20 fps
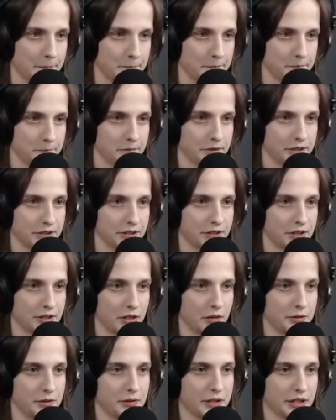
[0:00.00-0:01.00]
Because, you
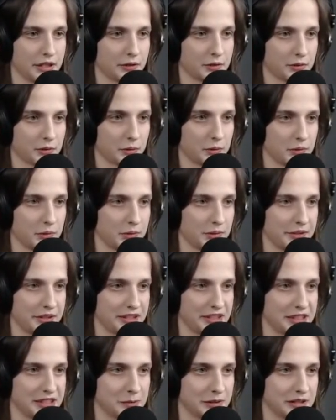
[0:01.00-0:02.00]
know, you can control
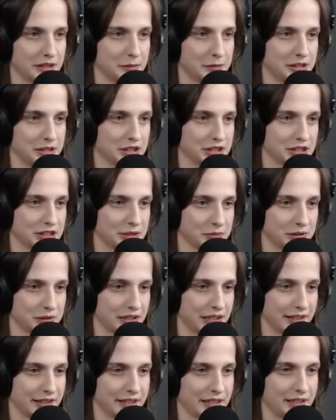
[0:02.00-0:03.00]
these, but let me just do it
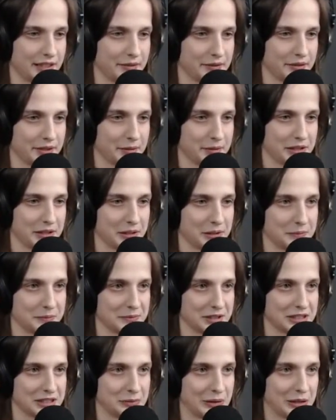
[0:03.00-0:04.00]
like that. There we go,
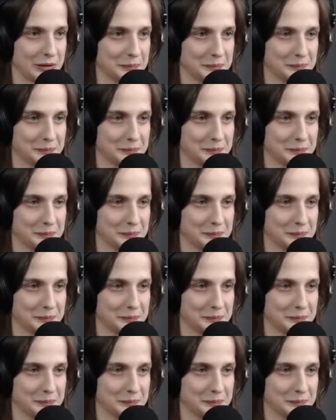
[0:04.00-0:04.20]
that's better.